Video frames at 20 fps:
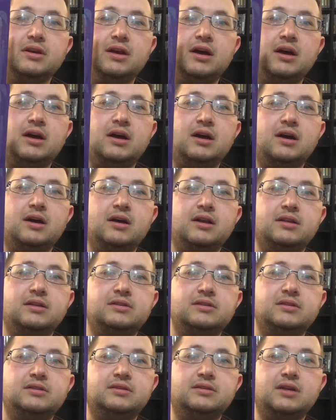Uh,
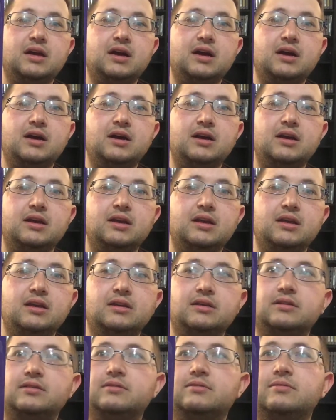this is, uh,
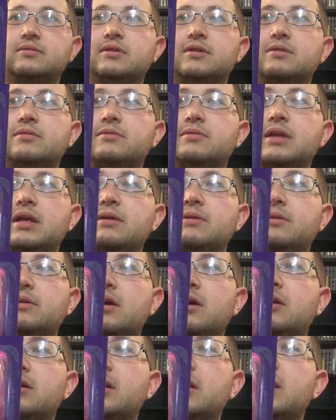what they would
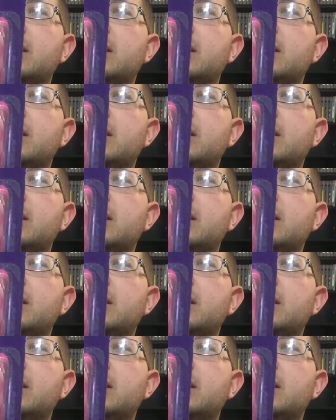call it,